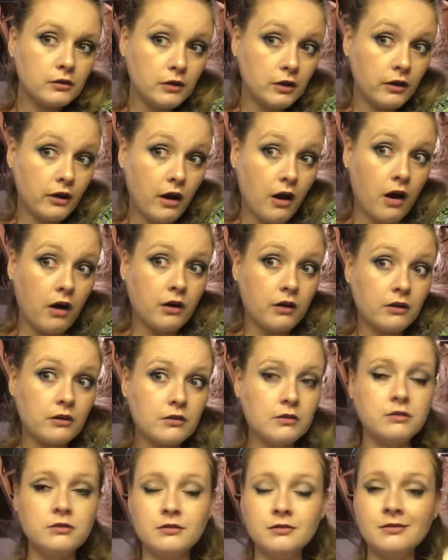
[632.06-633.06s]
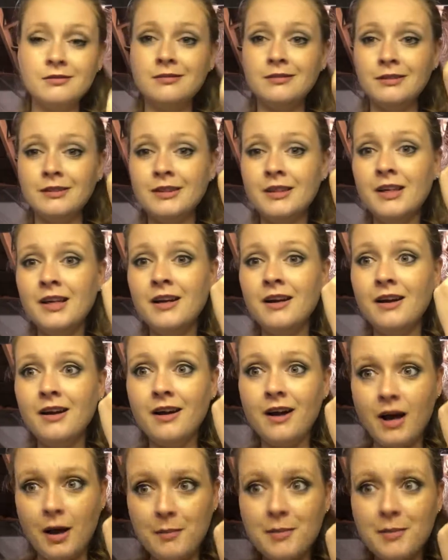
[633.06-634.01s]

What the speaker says: Good luck. I